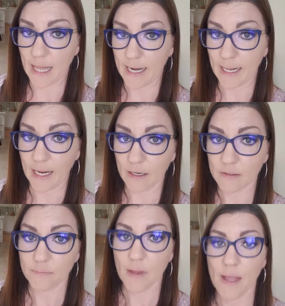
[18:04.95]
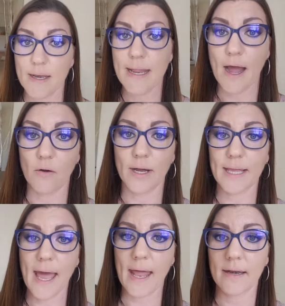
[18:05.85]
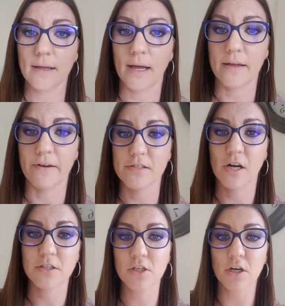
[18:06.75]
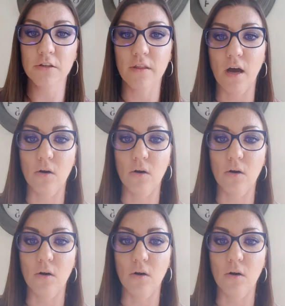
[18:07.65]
lighting. Now, again, if I start to turn